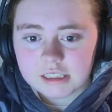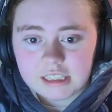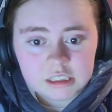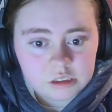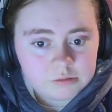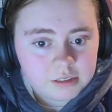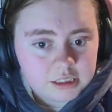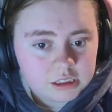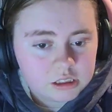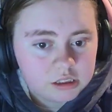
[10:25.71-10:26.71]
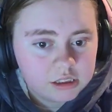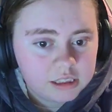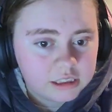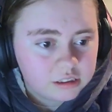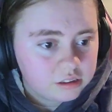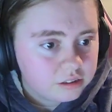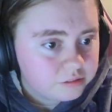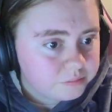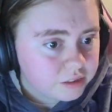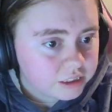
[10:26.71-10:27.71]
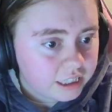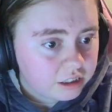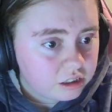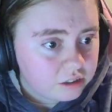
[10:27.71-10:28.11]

teaser for this season. Okay, I